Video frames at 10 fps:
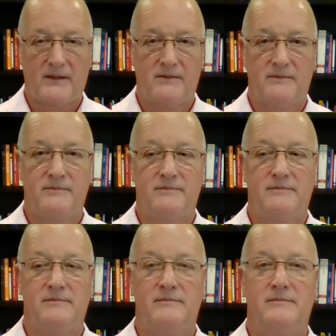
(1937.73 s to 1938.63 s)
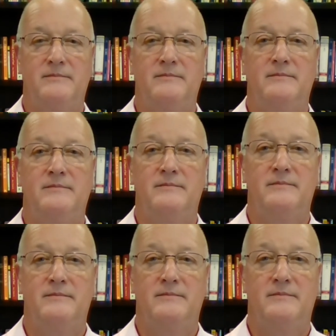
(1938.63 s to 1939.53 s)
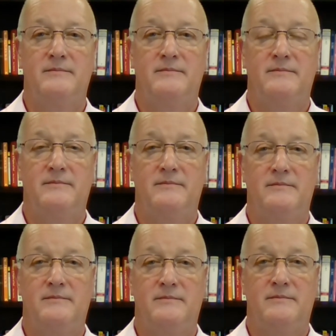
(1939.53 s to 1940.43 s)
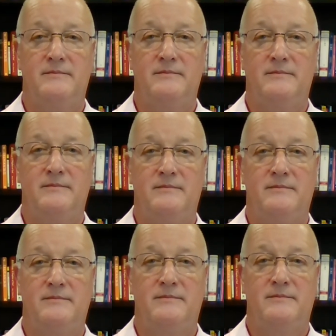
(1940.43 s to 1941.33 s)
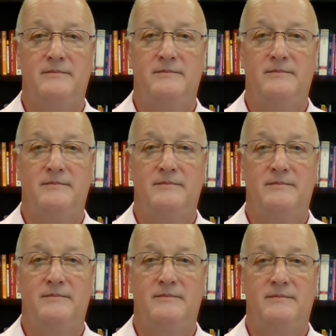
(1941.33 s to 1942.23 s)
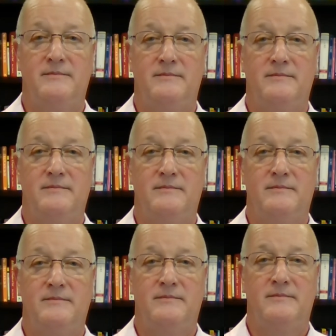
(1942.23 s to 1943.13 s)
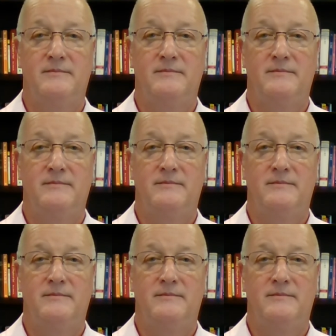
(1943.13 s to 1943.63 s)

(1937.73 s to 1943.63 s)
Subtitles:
(no one is talking)